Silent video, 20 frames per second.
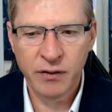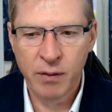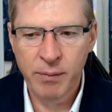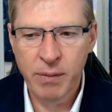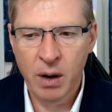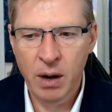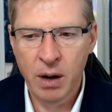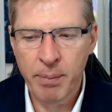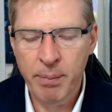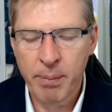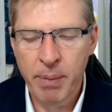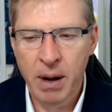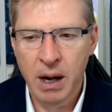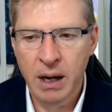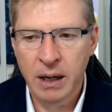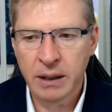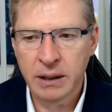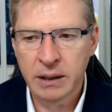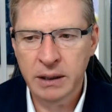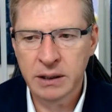my
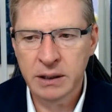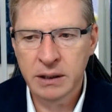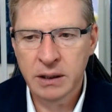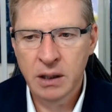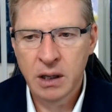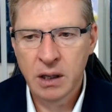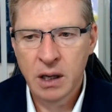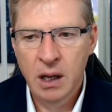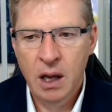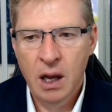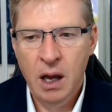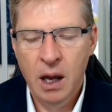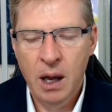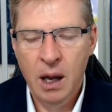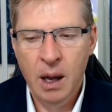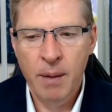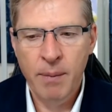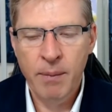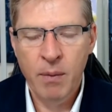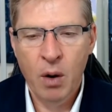bucks,
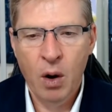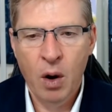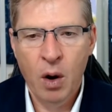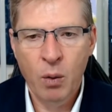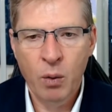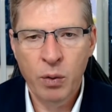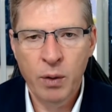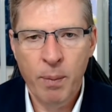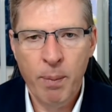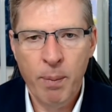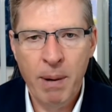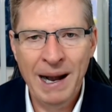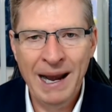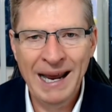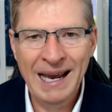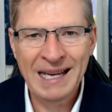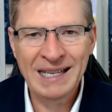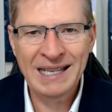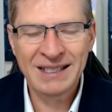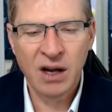the
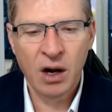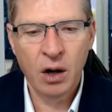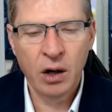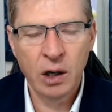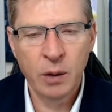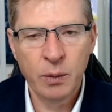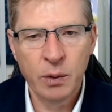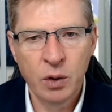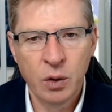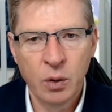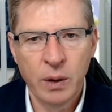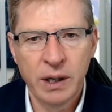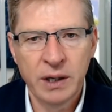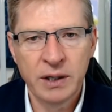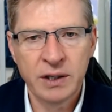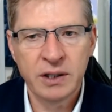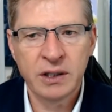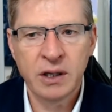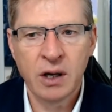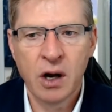place I would
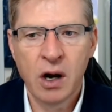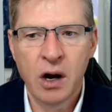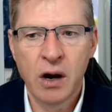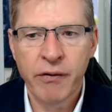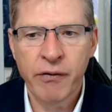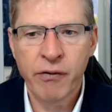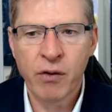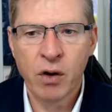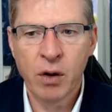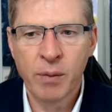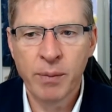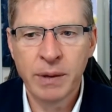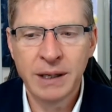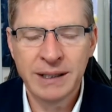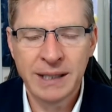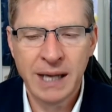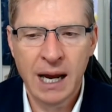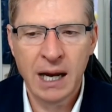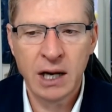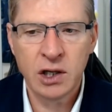always start from
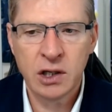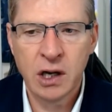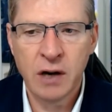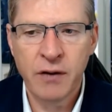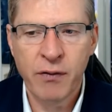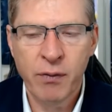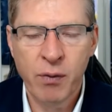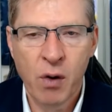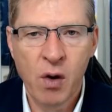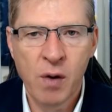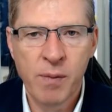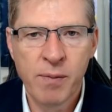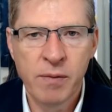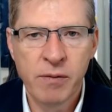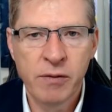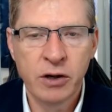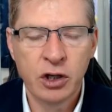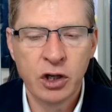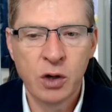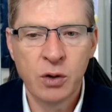is actually from
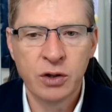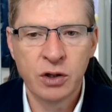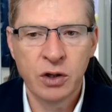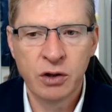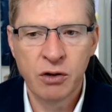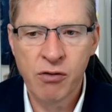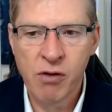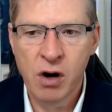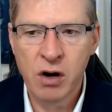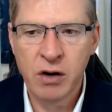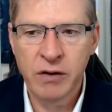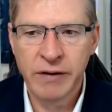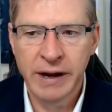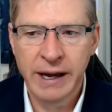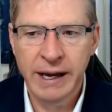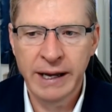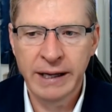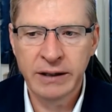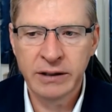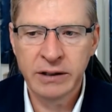reducing your
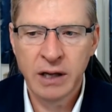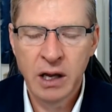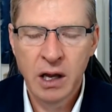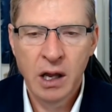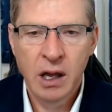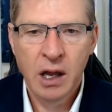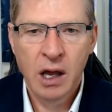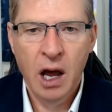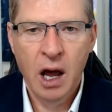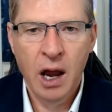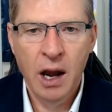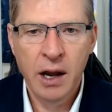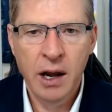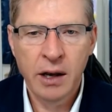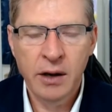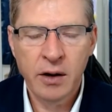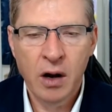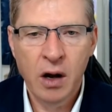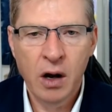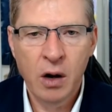overheads,
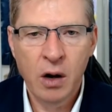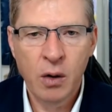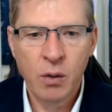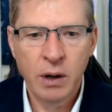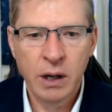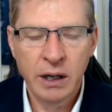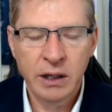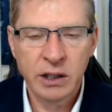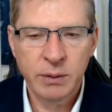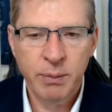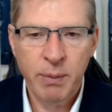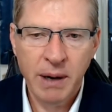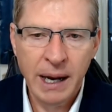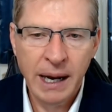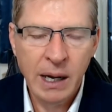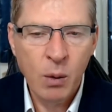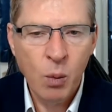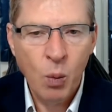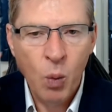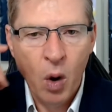and I'll
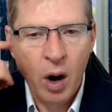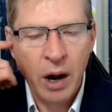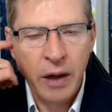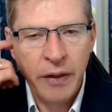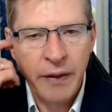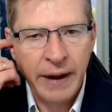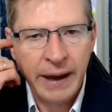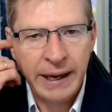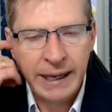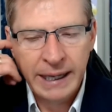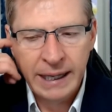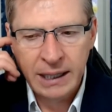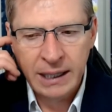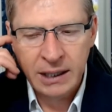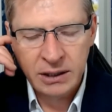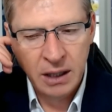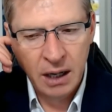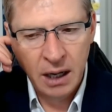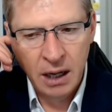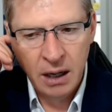explain why that
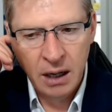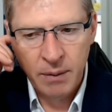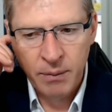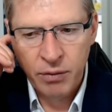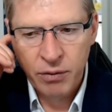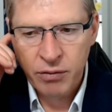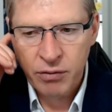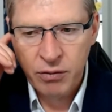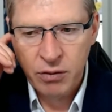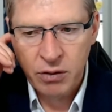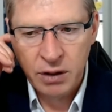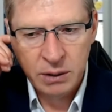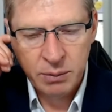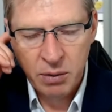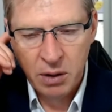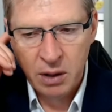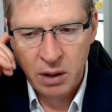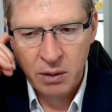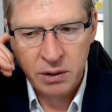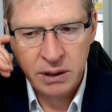is through this
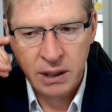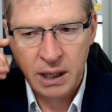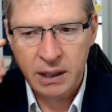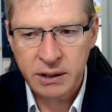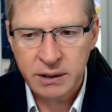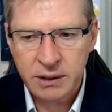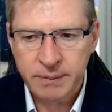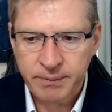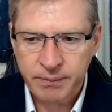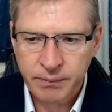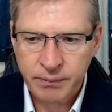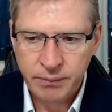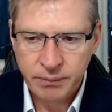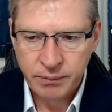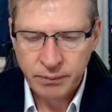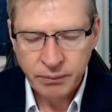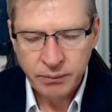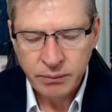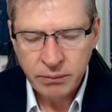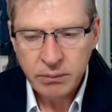process.
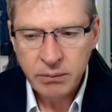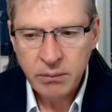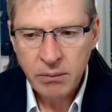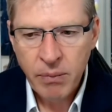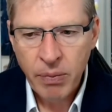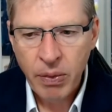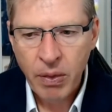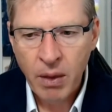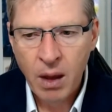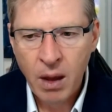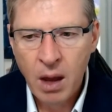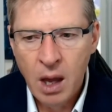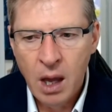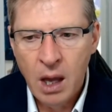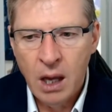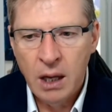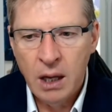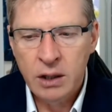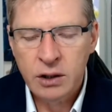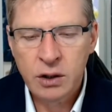
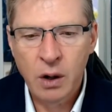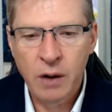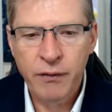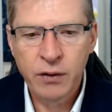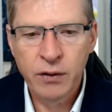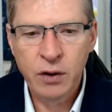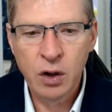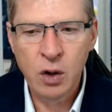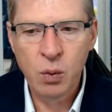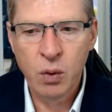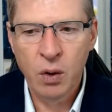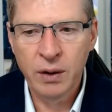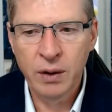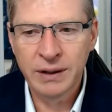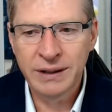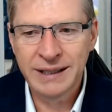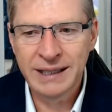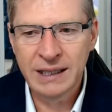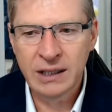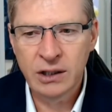So if you
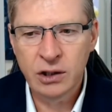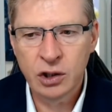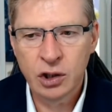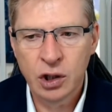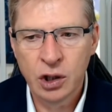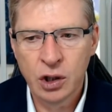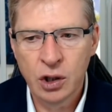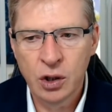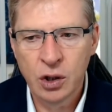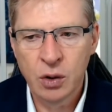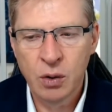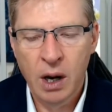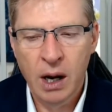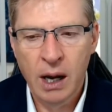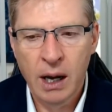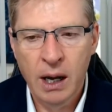wanted to